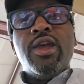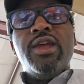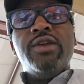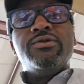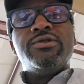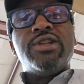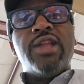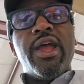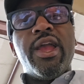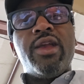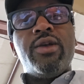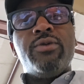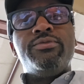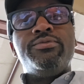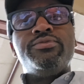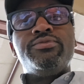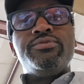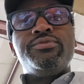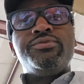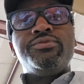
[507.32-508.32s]
He was like,
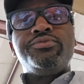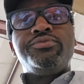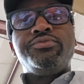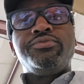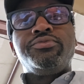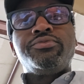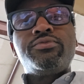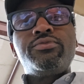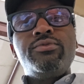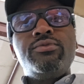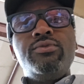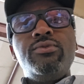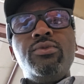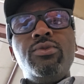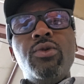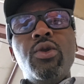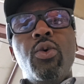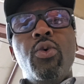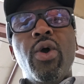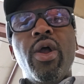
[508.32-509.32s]

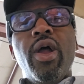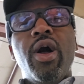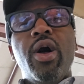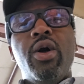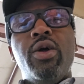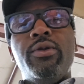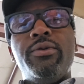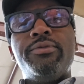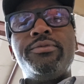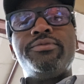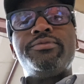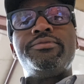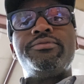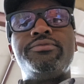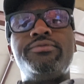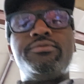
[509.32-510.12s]
well,